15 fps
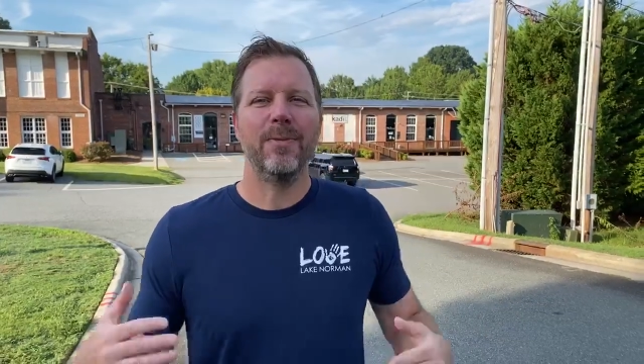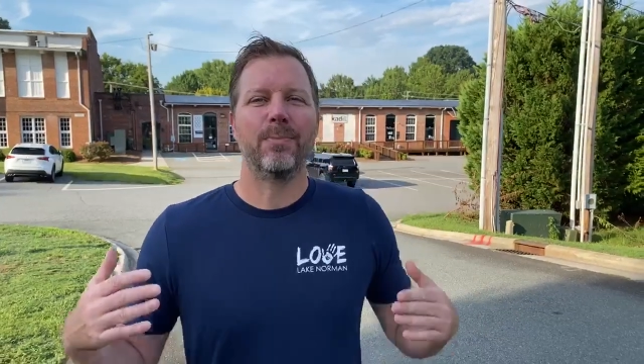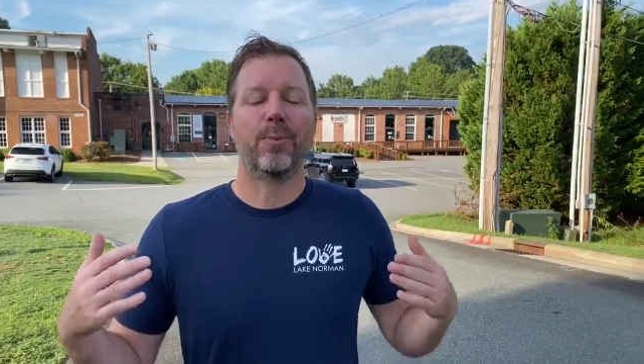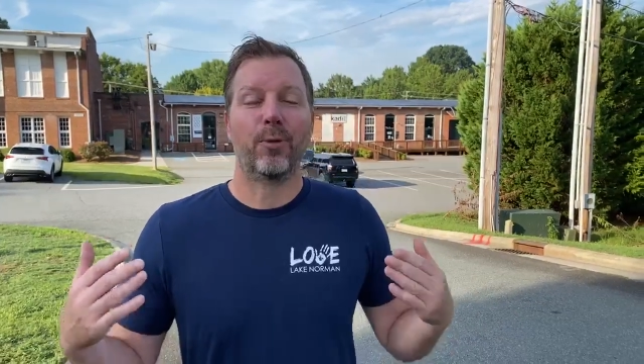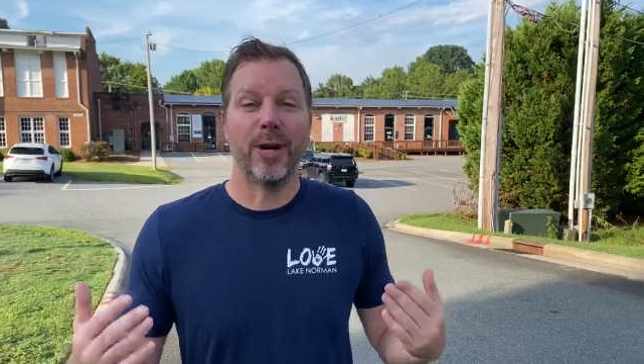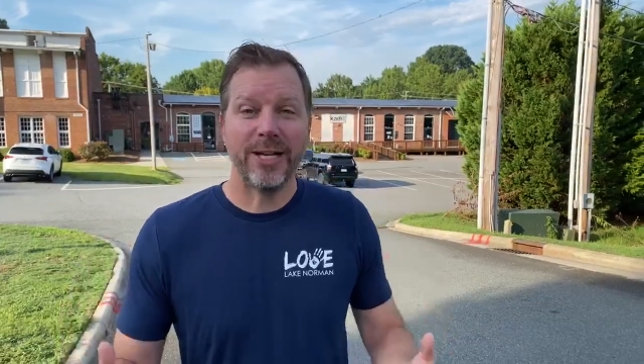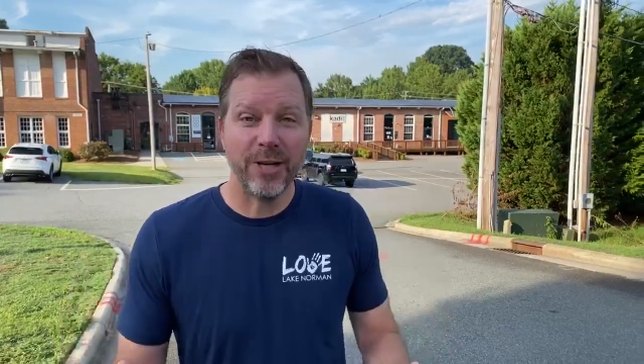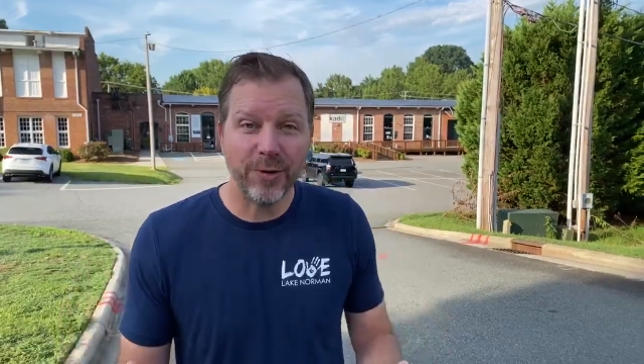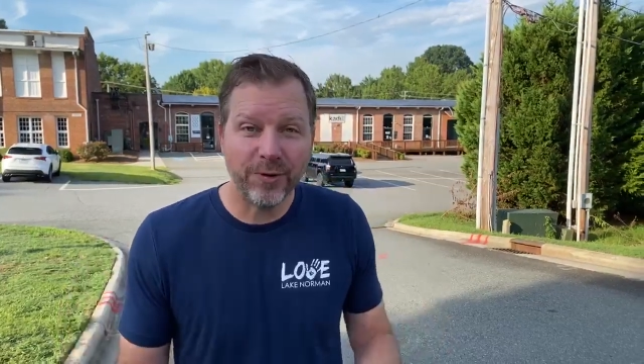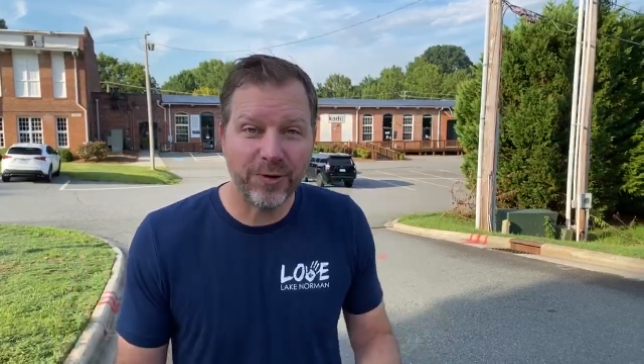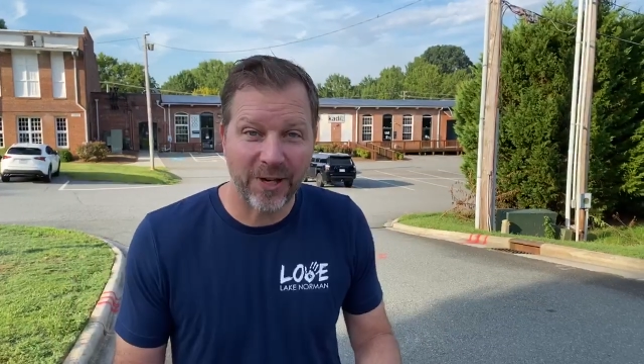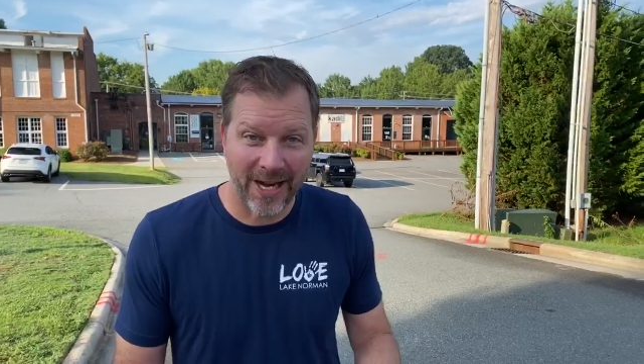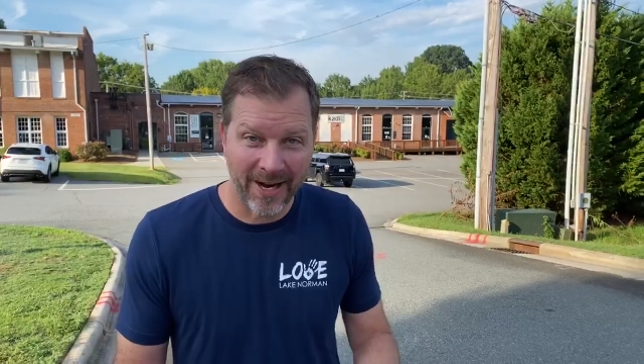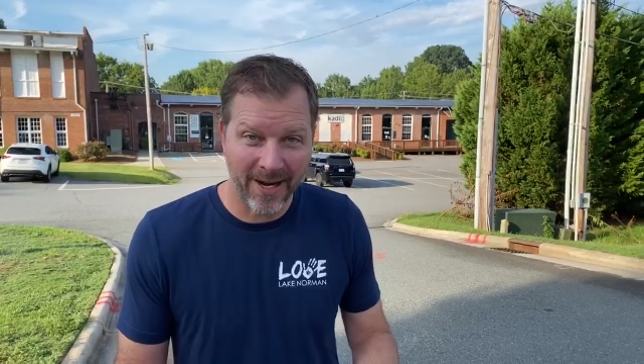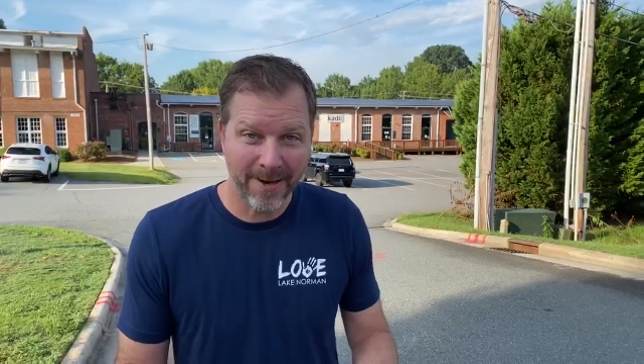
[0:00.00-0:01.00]
Bring your
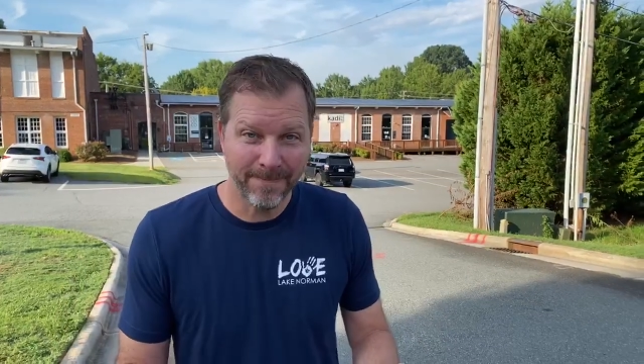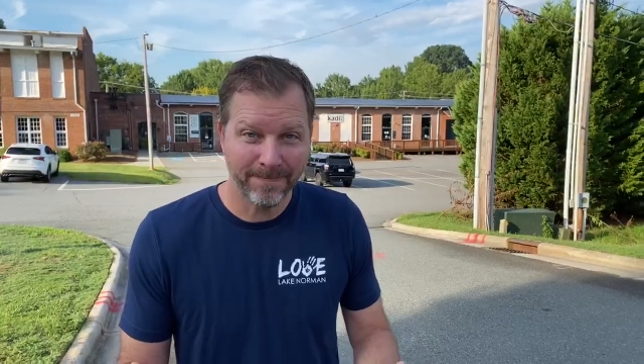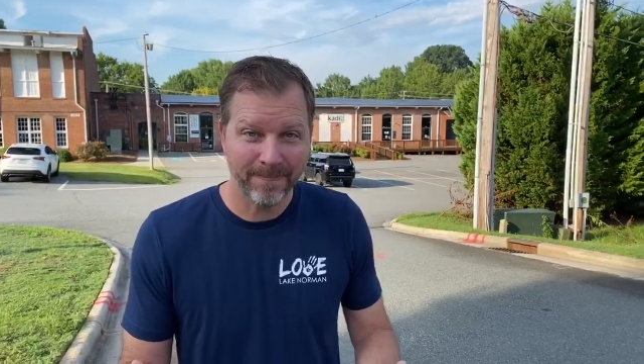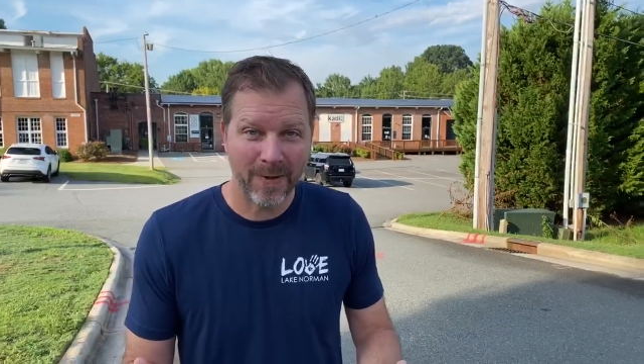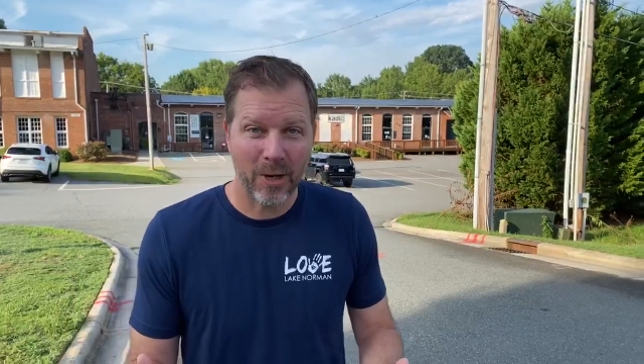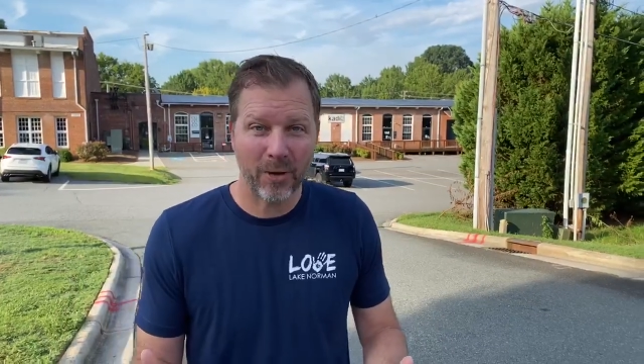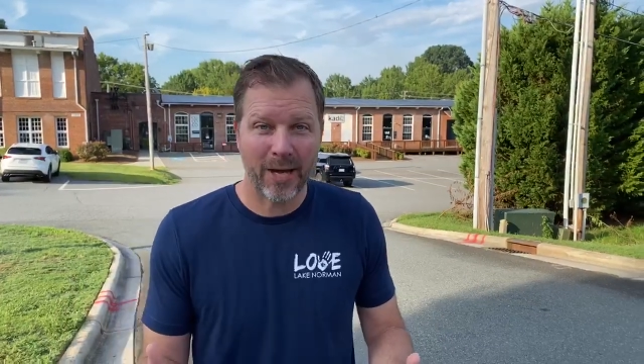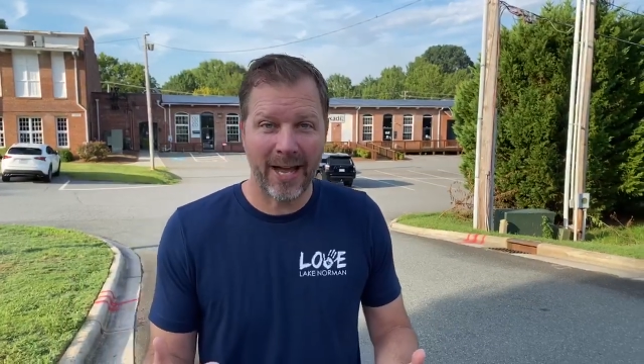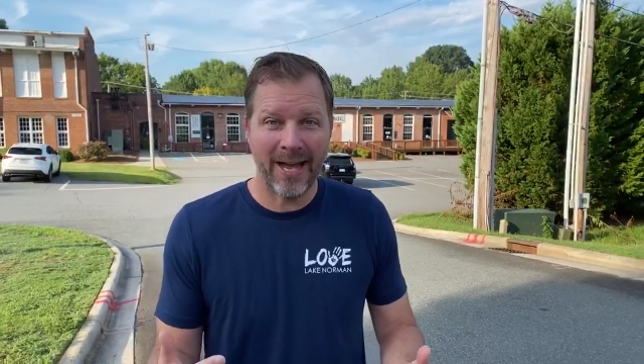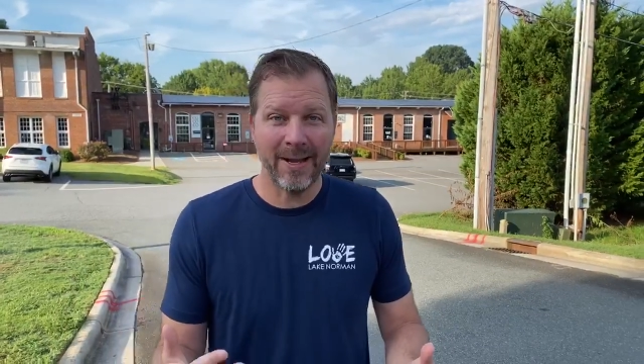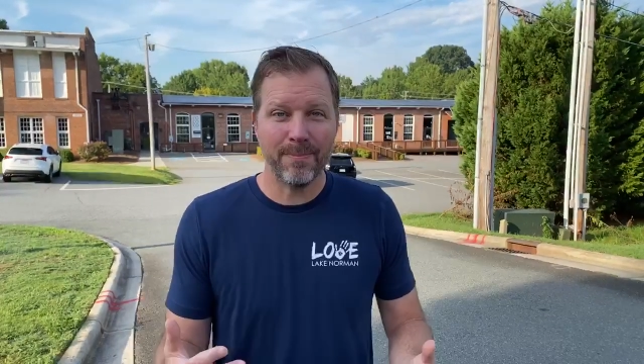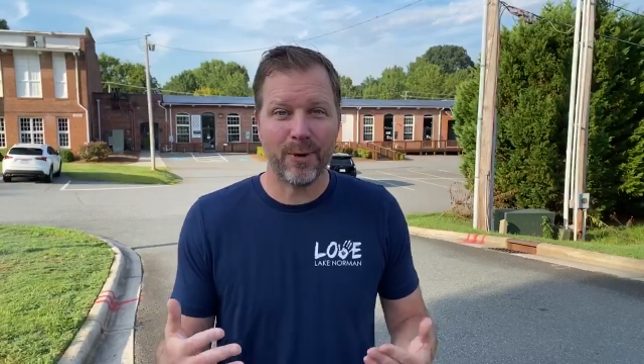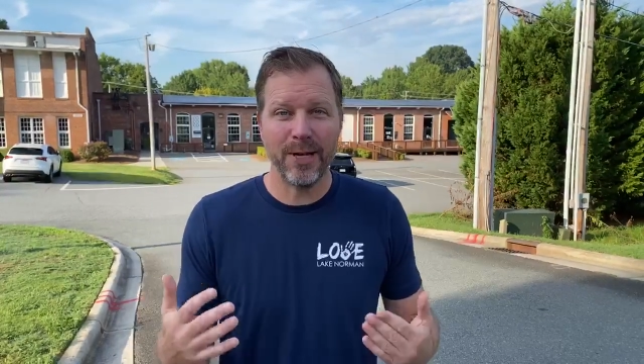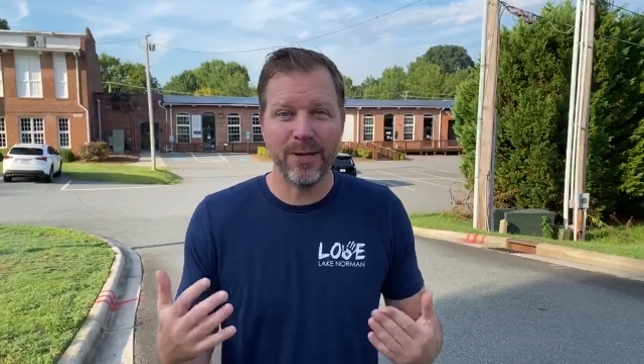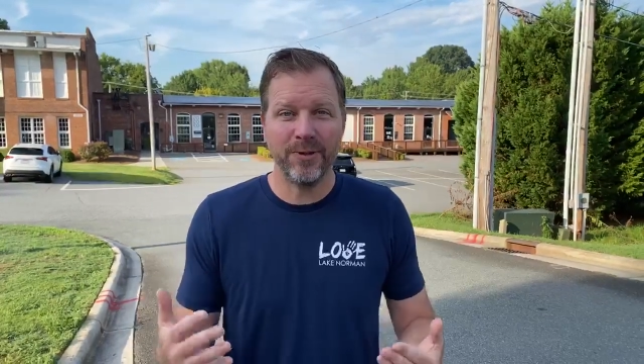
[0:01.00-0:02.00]
chair, okay?
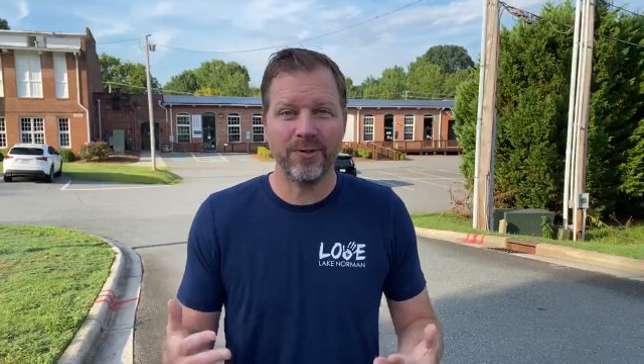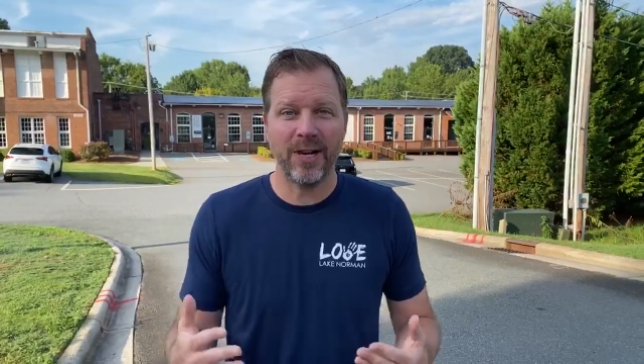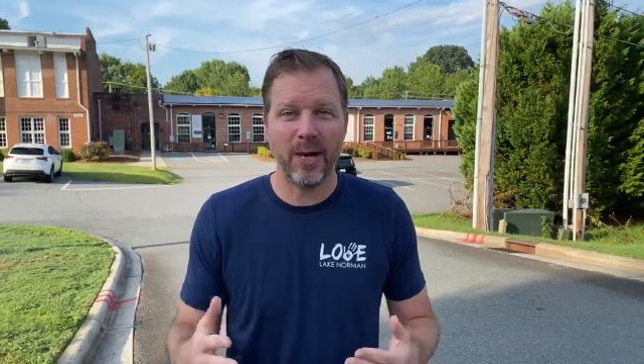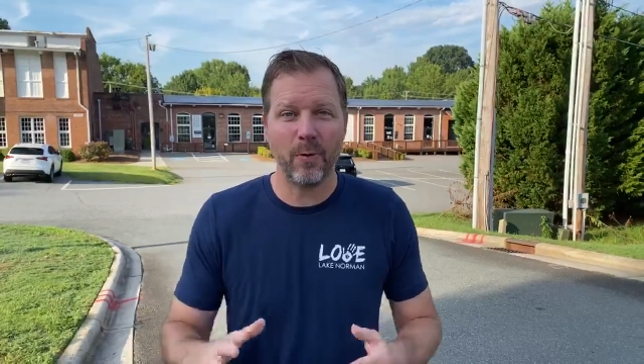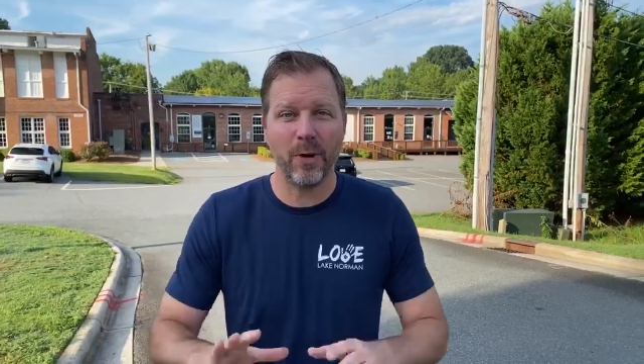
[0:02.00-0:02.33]
Bring your chair.